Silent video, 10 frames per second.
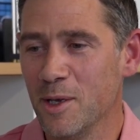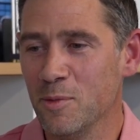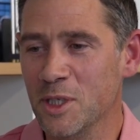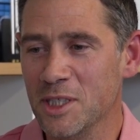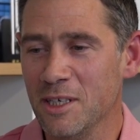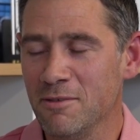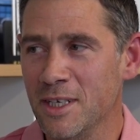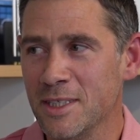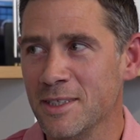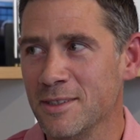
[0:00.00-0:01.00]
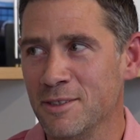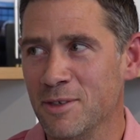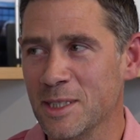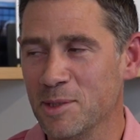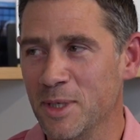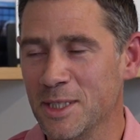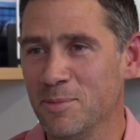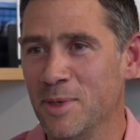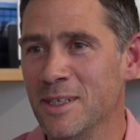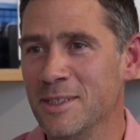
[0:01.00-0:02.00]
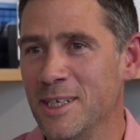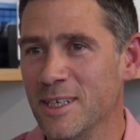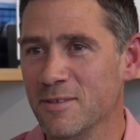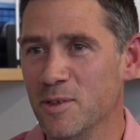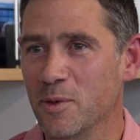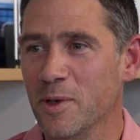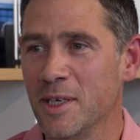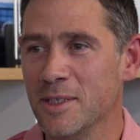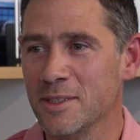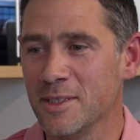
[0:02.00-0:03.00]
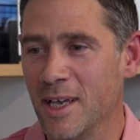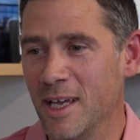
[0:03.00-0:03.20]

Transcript: which increases the transmissibility of noise